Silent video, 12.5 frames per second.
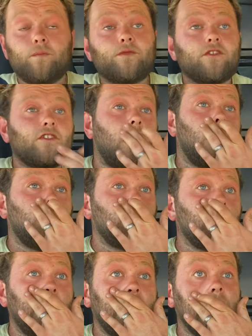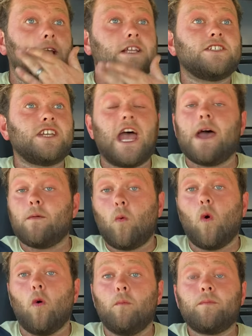So it is, yeah,
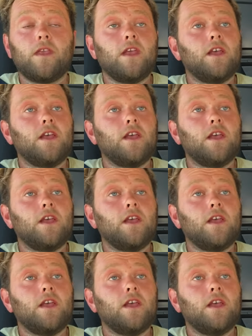warm.